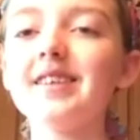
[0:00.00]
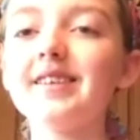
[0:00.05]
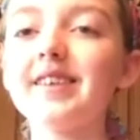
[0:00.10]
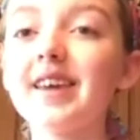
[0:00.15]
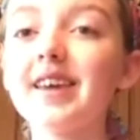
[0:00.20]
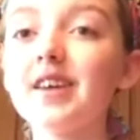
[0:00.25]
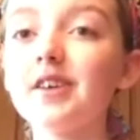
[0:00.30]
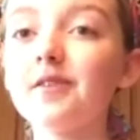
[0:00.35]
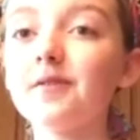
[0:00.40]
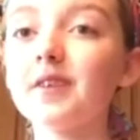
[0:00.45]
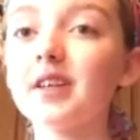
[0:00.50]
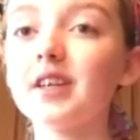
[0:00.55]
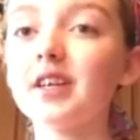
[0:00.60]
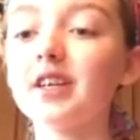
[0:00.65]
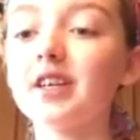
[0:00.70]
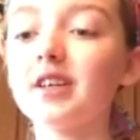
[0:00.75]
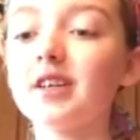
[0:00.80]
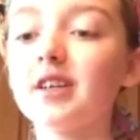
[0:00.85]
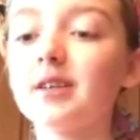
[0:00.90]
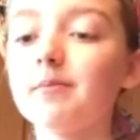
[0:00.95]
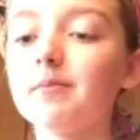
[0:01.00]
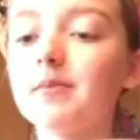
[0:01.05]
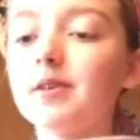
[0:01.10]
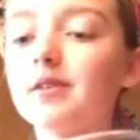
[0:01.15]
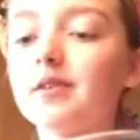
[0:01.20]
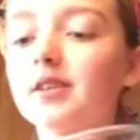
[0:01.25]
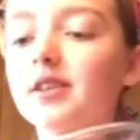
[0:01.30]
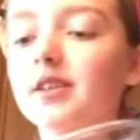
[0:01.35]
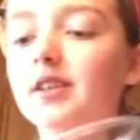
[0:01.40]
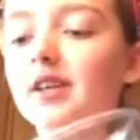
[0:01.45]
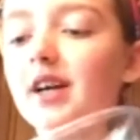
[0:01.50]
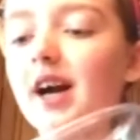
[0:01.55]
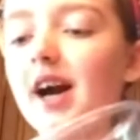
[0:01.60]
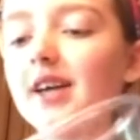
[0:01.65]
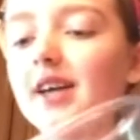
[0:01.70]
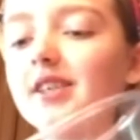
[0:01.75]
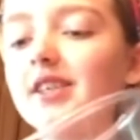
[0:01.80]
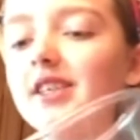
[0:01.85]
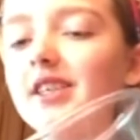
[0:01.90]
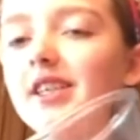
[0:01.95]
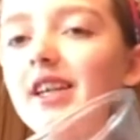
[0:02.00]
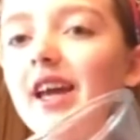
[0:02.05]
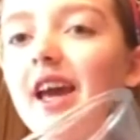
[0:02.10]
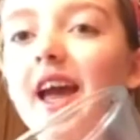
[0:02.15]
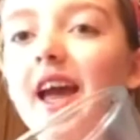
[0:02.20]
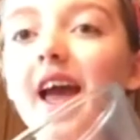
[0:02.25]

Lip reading: Take your vinegar and milk concoction